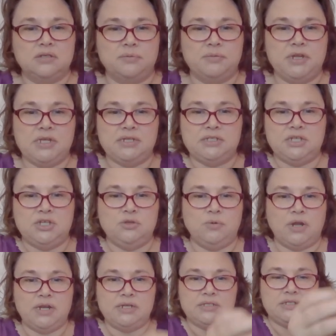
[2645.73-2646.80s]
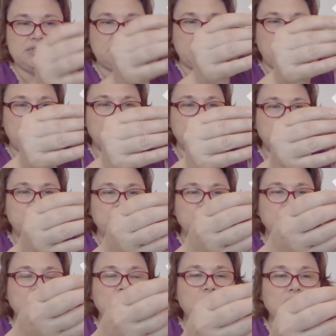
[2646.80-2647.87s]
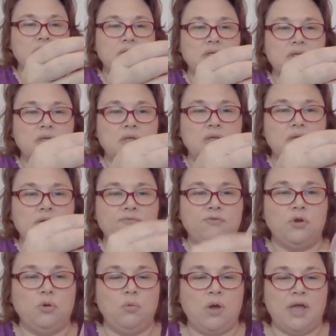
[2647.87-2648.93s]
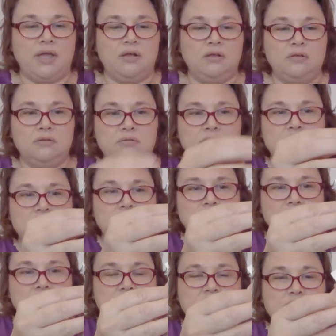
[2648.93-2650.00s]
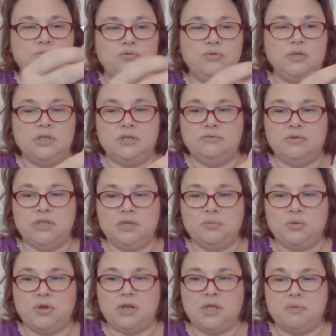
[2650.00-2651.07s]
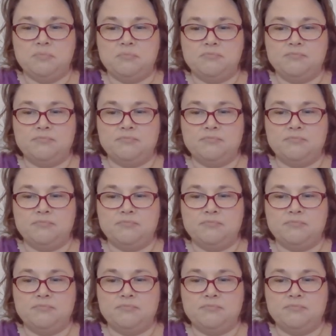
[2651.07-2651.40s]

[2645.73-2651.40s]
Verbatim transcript: I'm going to continue on it today too for a while. It's really, really pretty.